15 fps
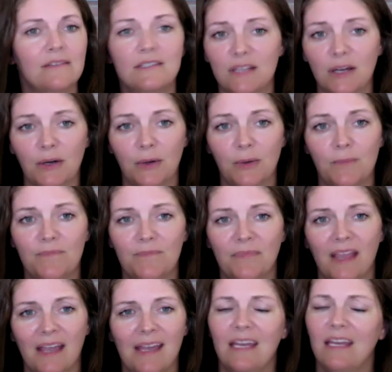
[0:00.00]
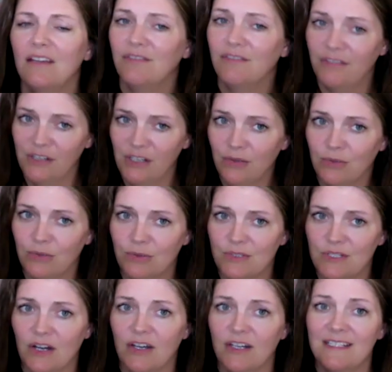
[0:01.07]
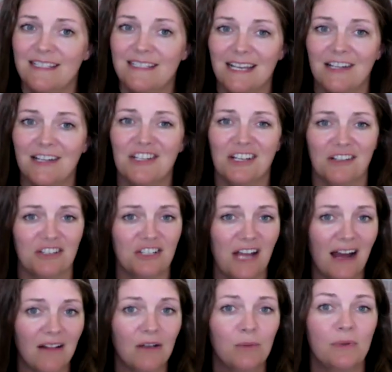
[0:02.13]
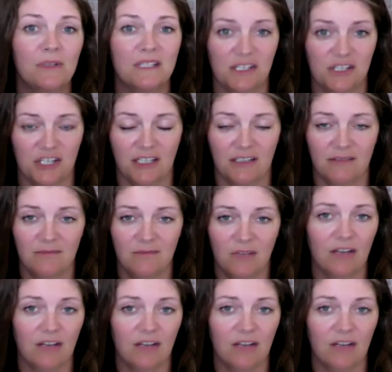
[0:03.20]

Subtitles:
So, if views are in such a shallow position